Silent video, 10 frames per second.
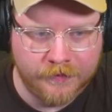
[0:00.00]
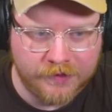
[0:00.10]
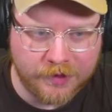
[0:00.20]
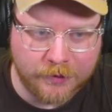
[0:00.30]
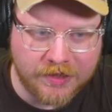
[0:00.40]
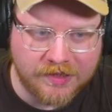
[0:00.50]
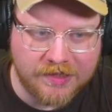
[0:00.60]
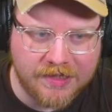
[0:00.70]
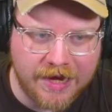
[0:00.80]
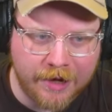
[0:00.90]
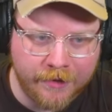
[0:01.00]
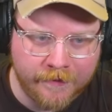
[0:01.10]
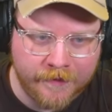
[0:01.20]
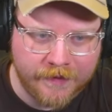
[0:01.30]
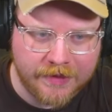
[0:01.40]
So you can see
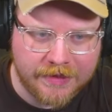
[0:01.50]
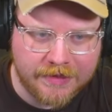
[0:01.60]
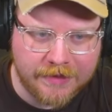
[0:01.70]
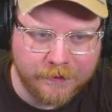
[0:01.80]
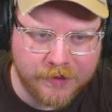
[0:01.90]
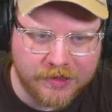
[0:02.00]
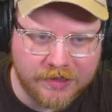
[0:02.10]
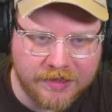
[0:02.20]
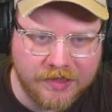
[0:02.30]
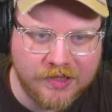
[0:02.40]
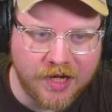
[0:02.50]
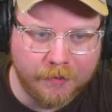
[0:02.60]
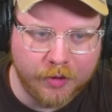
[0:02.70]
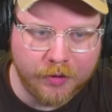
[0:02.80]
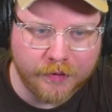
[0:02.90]
there, it gives the
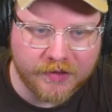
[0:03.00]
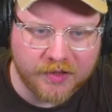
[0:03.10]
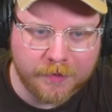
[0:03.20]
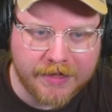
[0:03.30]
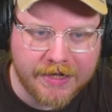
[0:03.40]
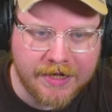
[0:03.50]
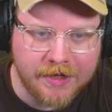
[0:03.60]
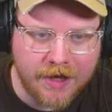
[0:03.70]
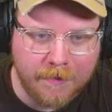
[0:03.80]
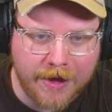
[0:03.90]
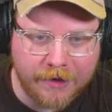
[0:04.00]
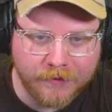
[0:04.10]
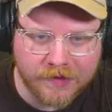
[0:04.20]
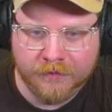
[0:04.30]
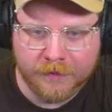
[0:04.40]
double speed
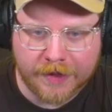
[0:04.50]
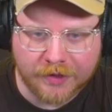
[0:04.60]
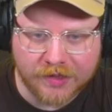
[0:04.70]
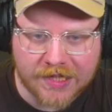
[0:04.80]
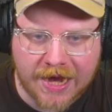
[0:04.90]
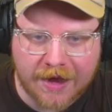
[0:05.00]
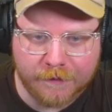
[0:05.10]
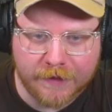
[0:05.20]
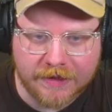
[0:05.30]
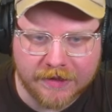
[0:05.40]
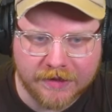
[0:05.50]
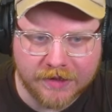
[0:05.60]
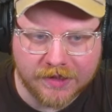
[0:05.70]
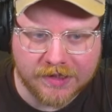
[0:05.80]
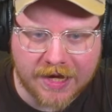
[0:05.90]
amount by just halving
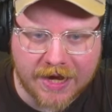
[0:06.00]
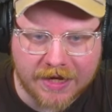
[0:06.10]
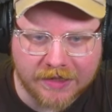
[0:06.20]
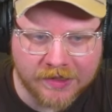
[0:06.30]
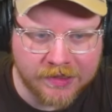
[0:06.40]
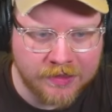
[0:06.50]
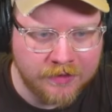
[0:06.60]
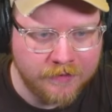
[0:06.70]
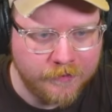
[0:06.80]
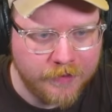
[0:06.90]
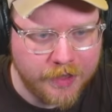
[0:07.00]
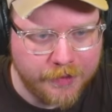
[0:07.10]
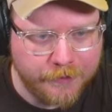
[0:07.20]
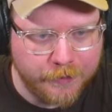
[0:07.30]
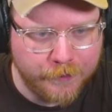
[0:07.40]
the size
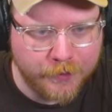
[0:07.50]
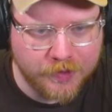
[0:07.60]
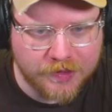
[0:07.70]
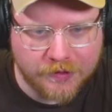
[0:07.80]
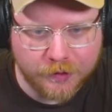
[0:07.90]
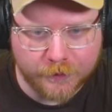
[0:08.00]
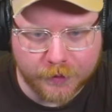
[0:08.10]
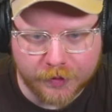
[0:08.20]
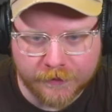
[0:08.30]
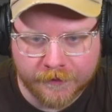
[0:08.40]
of the first interval.